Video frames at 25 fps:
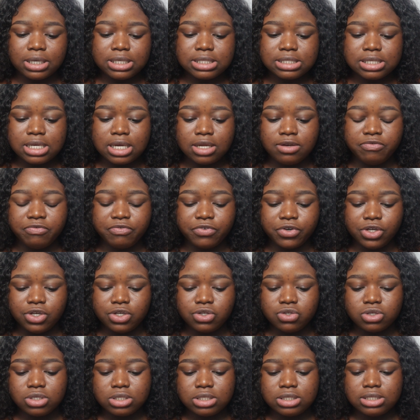my skin for you
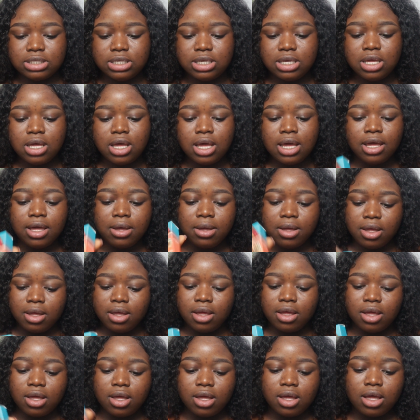to see.
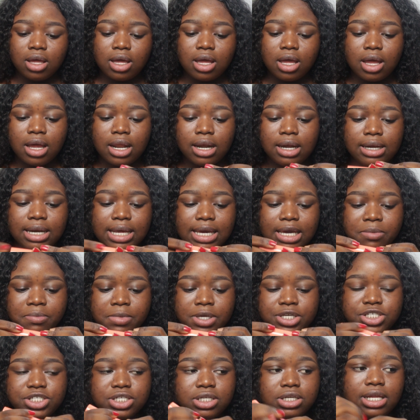Like I
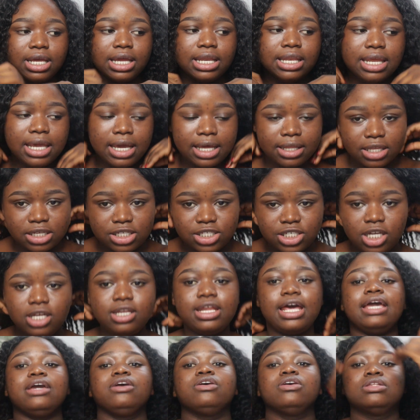mentioned earlier, the
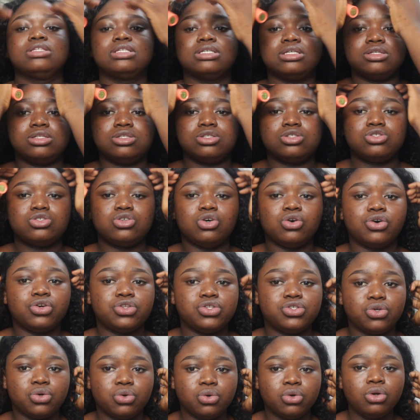shade I got is
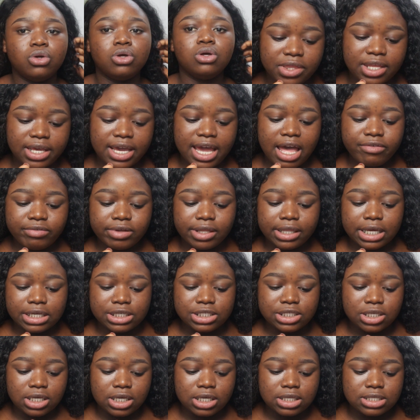Sokoto. They have other
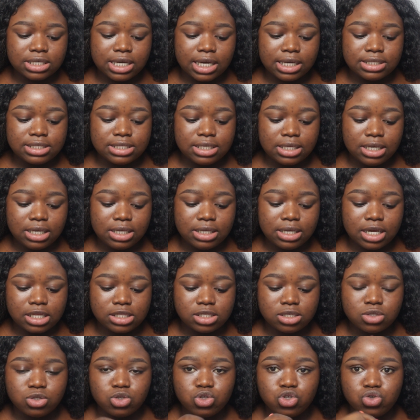shades. I intended
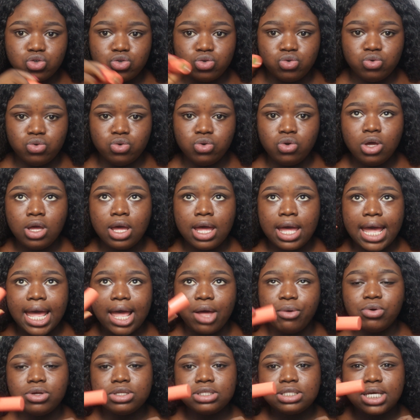getting two.
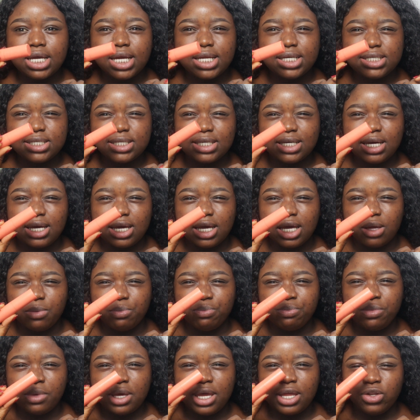I wanted
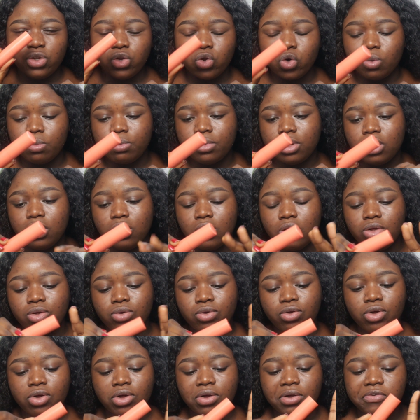a
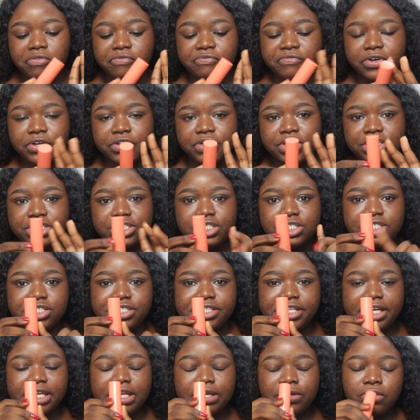normal foundation
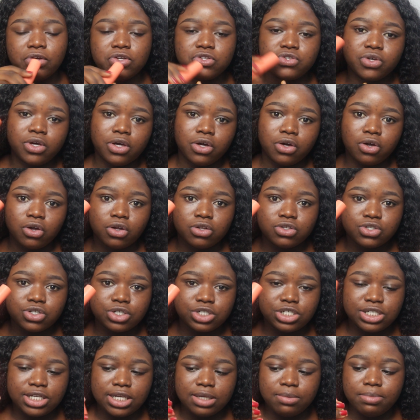shade and also a
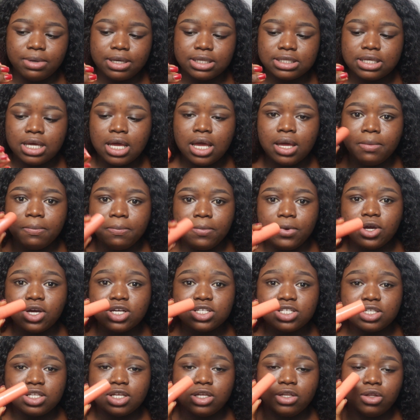contour shade, but
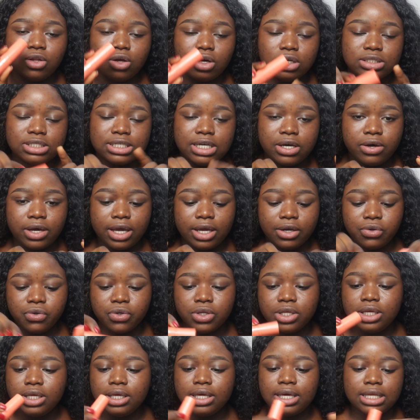because of the lockdown I
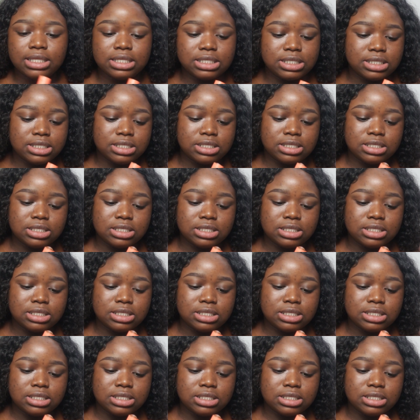couldn't get